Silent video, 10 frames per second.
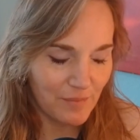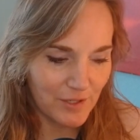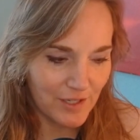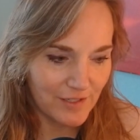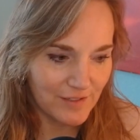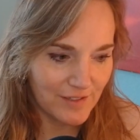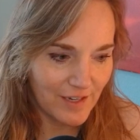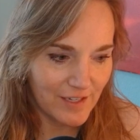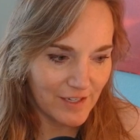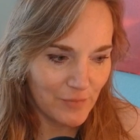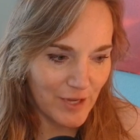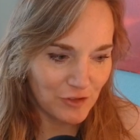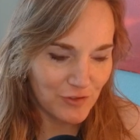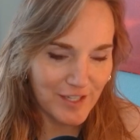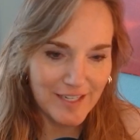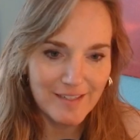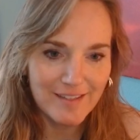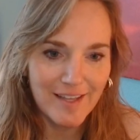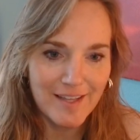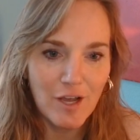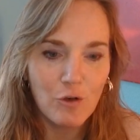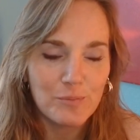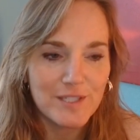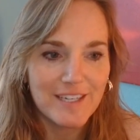but I can imagine that helps